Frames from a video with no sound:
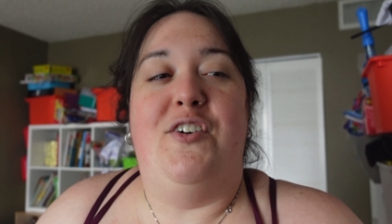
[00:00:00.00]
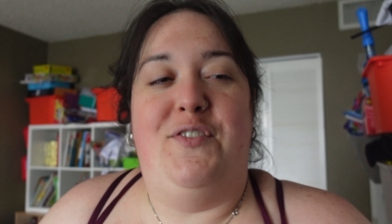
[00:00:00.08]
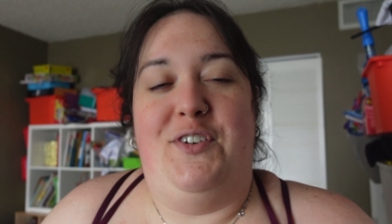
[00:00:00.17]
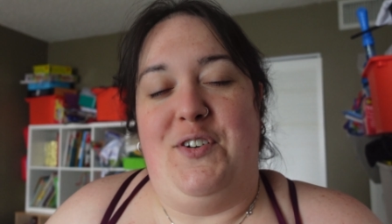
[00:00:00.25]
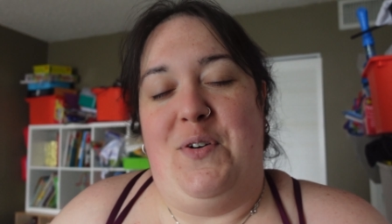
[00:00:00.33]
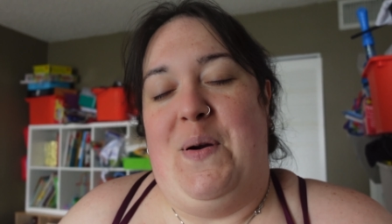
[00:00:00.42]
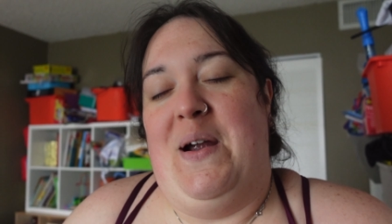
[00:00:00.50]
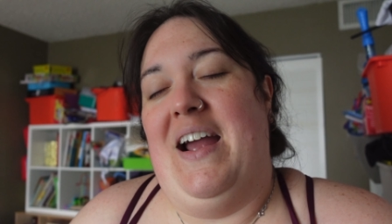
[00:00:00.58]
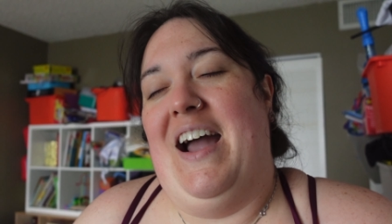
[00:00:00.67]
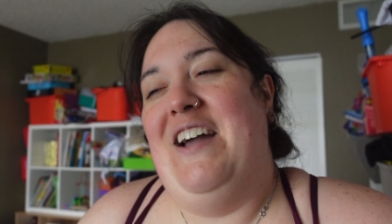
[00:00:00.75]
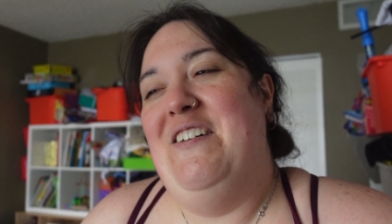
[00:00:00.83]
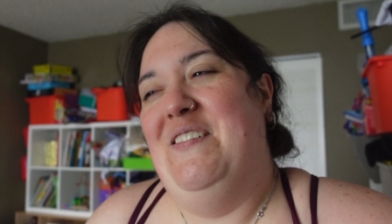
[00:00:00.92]
over to where
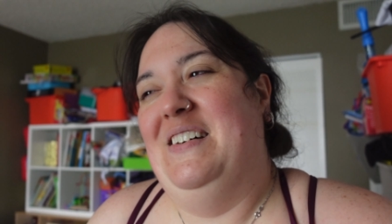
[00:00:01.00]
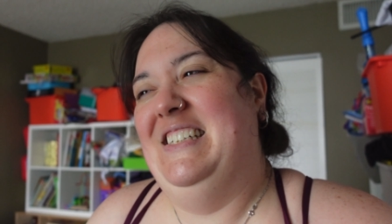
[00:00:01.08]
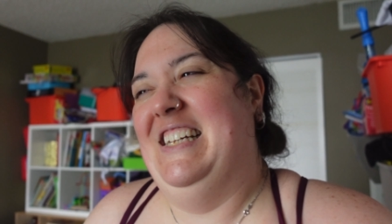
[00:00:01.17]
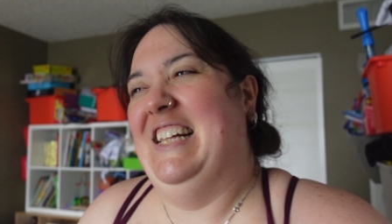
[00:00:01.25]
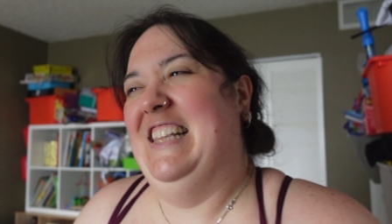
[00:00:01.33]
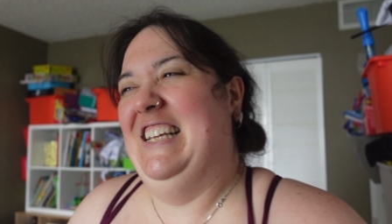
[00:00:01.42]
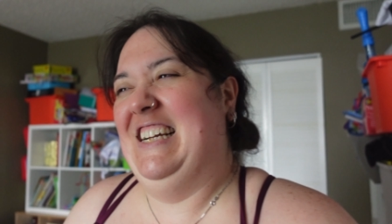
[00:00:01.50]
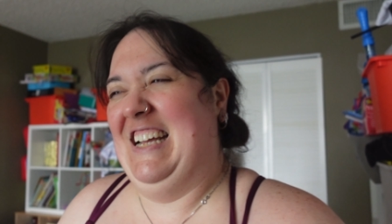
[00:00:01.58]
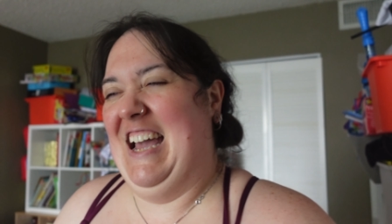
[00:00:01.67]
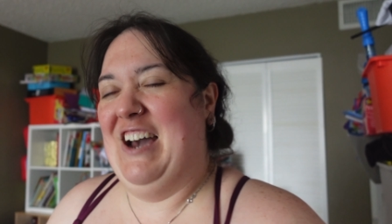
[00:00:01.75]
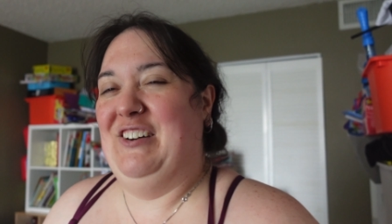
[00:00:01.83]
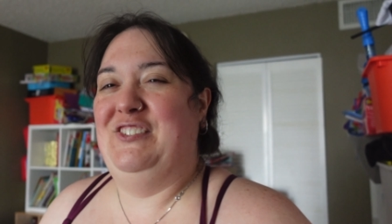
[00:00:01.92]
I was on the
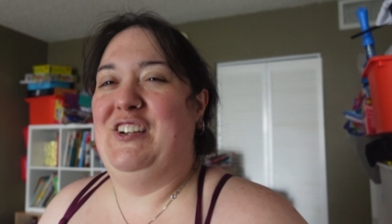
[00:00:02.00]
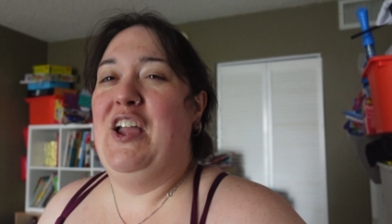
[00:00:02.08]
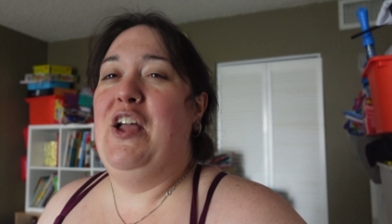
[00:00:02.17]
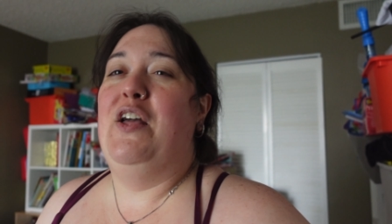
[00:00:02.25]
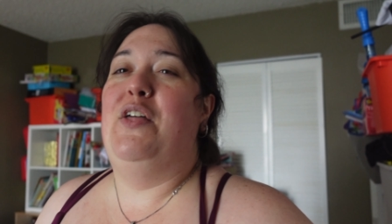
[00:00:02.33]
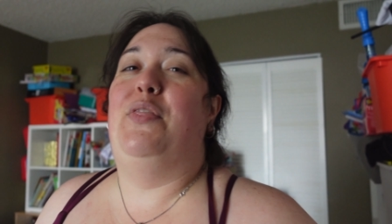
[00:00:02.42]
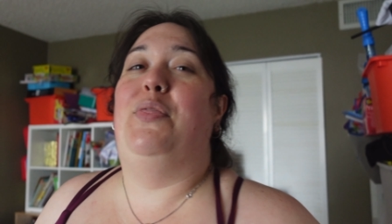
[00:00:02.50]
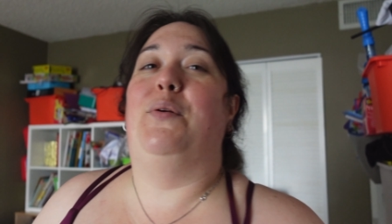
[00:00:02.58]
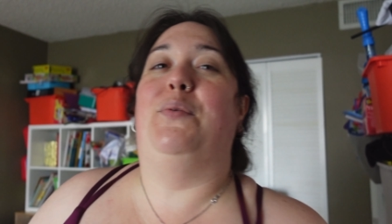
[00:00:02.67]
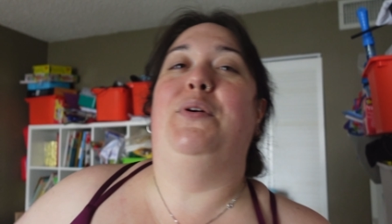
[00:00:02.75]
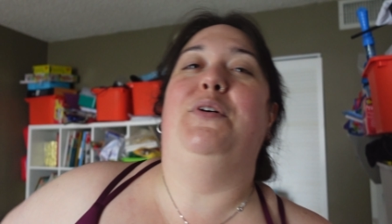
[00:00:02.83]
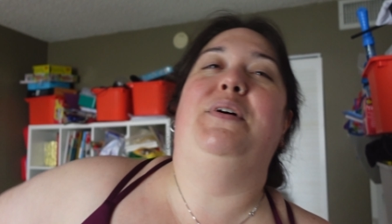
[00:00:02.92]
couch,
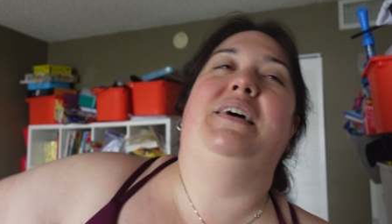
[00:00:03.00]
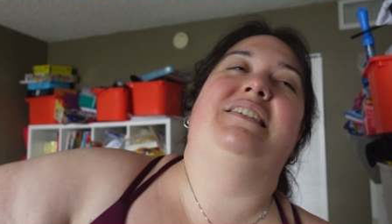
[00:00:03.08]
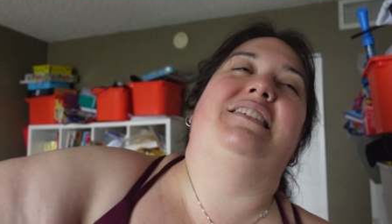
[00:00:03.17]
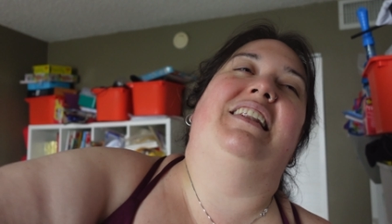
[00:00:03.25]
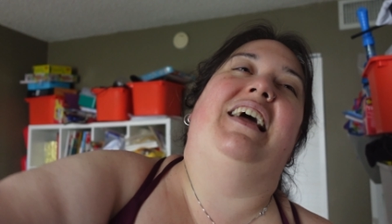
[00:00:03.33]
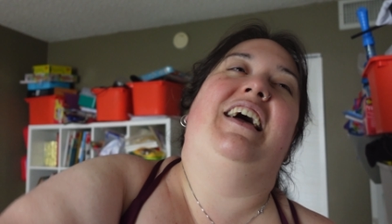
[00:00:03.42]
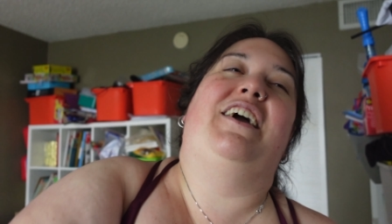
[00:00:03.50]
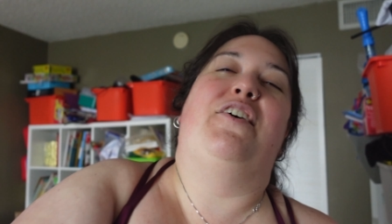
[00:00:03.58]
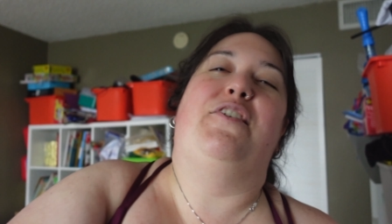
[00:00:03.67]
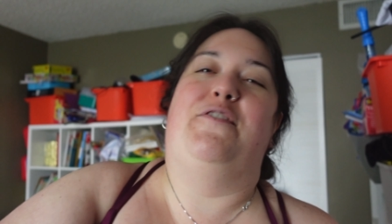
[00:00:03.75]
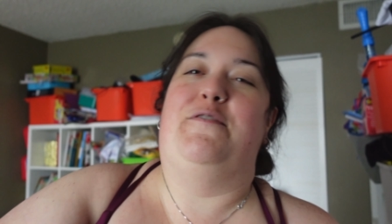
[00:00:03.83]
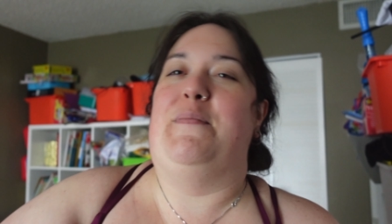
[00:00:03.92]
threw his leg
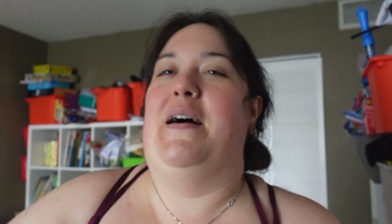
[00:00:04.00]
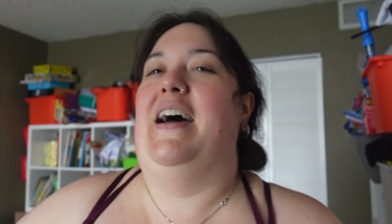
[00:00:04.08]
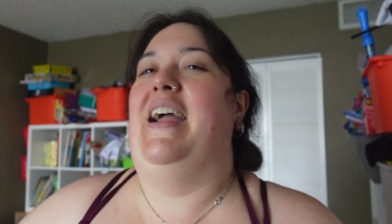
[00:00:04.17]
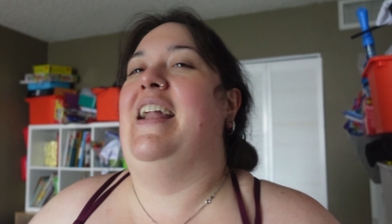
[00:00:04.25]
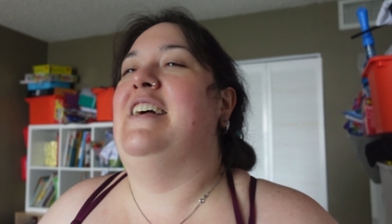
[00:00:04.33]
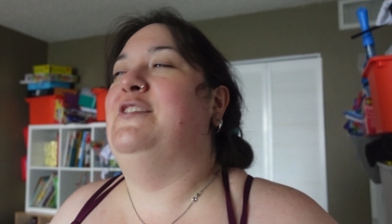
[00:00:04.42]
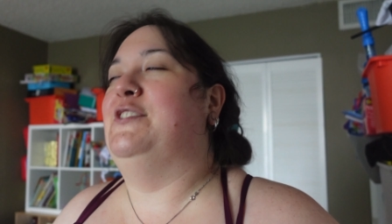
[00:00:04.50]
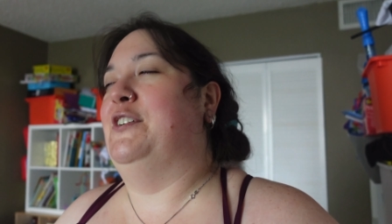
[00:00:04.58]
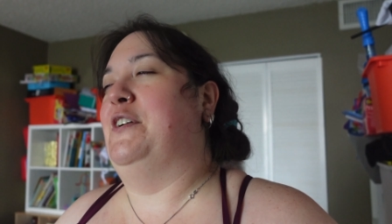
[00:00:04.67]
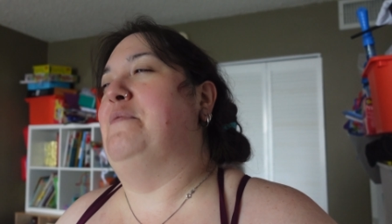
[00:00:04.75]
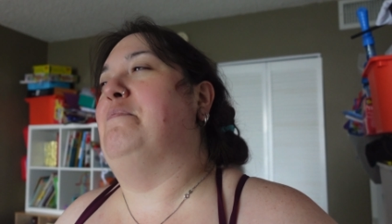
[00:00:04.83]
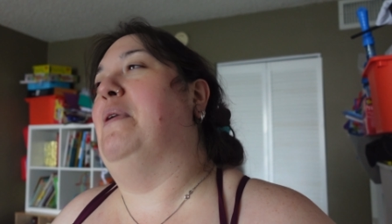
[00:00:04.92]
over mine, and just
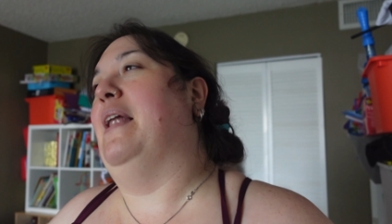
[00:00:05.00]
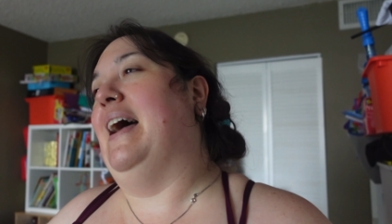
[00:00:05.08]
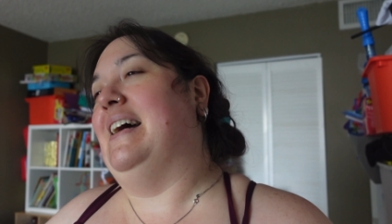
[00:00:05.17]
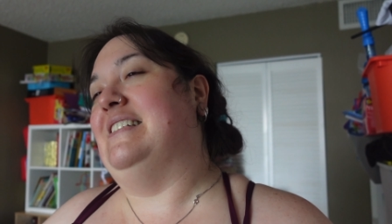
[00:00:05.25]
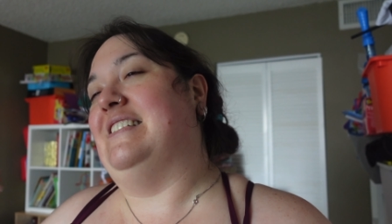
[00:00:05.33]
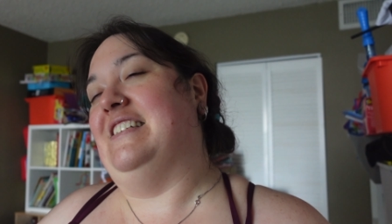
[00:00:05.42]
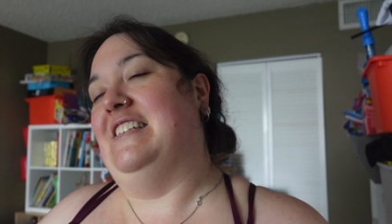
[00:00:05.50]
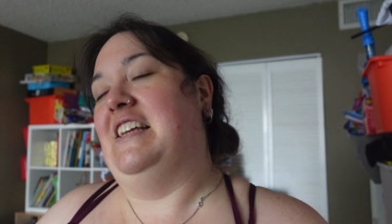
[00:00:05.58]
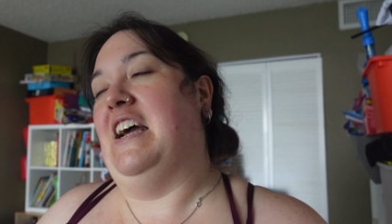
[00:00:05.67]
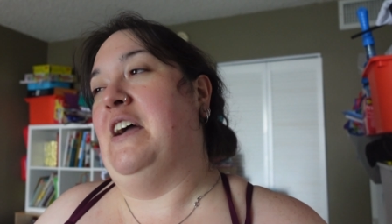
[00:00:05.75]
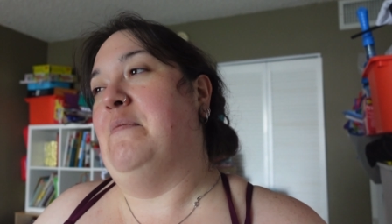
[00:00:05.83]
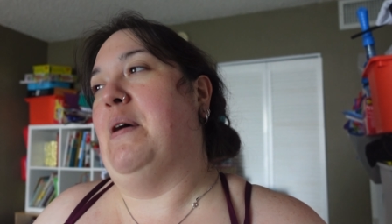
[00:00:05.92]
started blasting
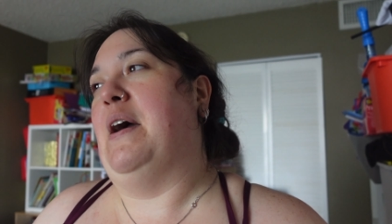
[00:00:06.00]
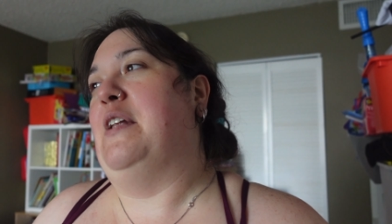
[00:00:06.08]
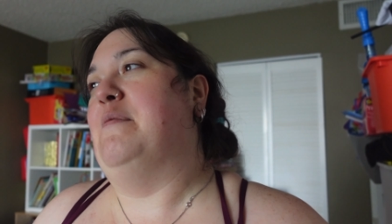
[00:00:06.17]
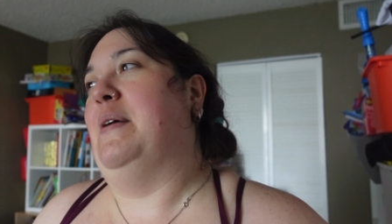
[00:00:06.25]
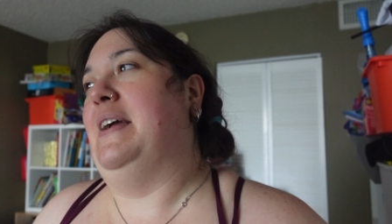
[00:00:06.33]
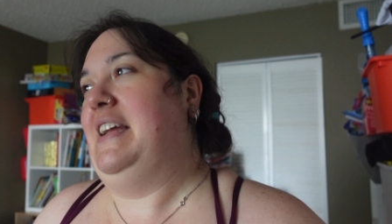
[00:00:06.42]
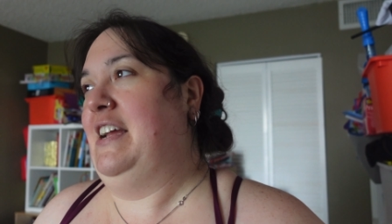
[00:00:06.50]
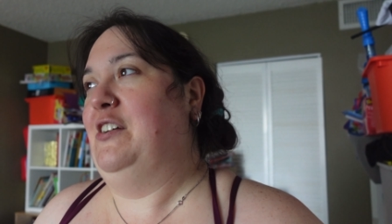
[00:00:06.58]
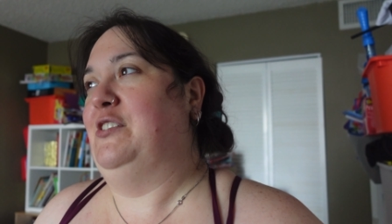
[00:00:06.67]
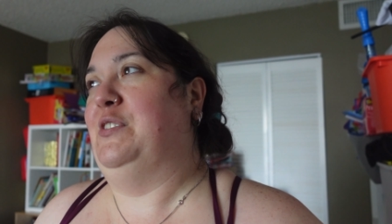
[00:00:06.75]
the iPad in my ear.